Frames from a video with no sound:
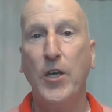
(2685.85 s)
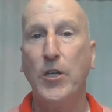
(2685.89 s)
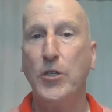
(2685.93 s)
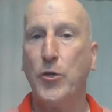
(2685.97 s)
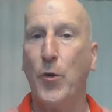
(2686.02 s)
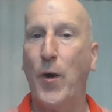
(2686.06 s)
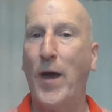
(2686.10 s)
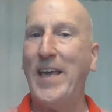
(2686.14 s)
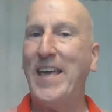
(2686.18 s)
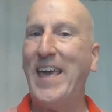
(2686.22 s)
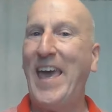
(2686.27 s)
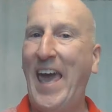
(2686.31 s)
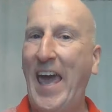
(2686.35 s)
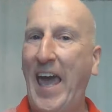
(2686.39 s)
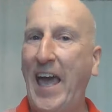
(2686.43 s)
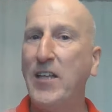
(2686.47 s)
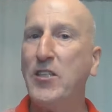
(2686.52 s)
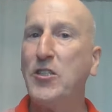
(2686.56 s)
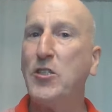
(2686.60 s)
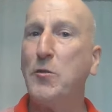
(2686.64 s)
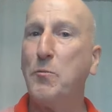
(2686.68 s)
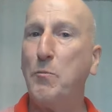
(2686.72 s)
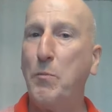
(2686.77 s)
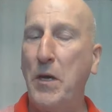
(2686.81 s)
So I
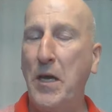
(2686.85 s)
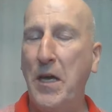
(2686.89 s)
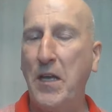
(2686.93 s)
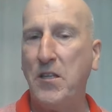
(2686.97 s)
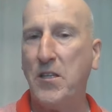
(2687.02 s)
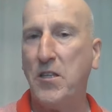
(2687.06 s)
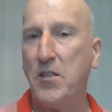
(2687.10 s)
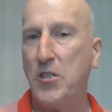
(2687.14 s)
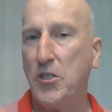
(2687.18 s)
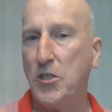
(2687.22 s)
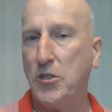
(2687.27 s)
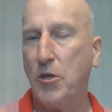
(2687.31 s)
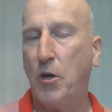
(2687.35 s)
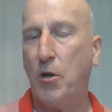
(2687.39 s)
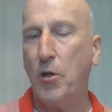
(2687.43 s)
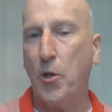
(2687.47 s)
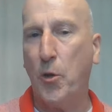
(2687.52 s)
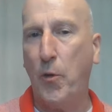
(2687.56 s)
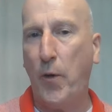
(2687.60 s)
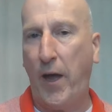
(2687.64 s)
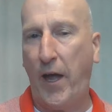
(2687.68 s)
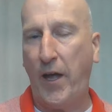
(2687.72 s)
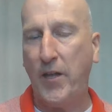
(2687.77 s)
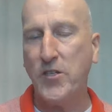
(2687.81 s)
can't speak to the
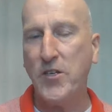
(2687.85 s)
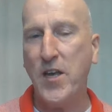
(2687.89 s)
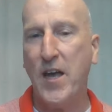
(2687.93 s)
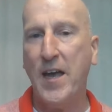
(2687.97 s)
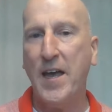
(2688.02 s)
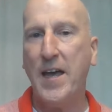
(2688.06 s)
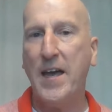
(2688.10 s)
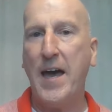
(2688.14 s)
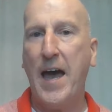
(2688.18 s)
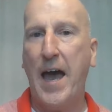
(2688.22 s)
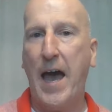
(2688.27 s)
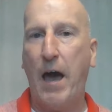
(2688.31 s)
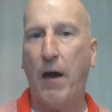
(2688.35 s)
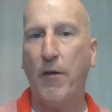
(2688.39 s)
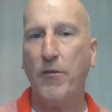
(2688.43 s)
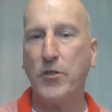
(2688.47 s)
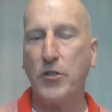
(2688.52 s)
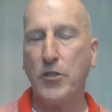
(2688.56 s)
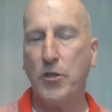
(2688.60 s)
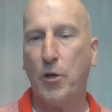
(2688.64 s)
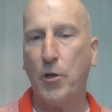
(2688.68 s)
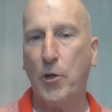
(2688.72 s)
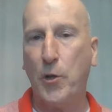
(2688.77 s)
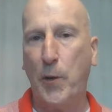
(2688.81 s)
Solo Edge, how
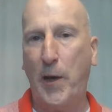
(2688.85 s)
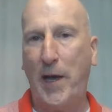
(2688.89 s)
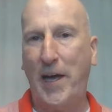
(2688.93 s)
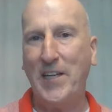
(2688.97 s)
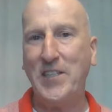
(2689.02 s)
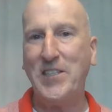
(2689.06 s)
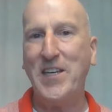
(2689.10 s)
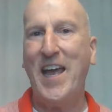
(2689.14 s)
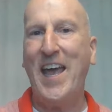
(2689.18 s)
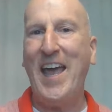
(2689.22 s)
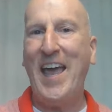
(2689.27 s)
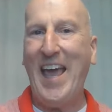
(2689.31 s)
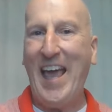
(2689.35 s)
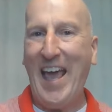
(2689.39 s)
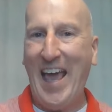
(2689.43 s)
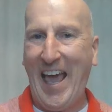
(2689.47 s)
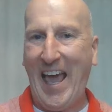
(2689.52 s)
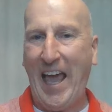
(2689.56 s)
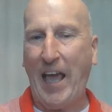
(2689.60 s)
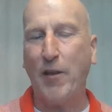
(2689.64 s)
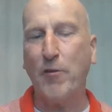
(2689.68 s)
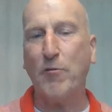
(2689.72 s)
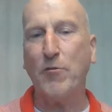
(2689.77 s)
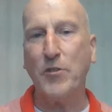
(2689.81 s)
the Solo Edge
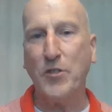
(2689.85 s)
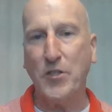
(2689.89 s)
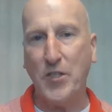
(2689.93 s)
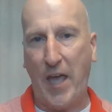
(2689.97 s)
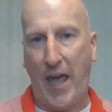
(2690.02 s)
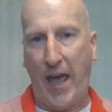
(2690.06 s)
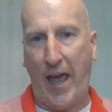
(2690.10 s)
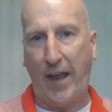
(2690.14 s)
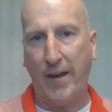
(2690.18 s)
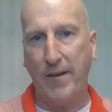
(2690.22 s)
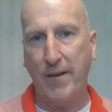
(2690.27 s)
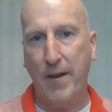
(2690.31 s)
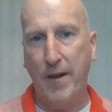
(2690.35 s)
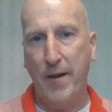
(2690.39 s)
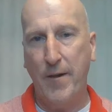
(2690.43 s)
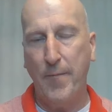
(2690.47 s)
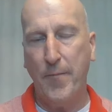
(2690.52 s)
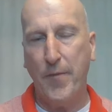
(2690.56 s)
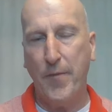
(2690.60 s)
handles that.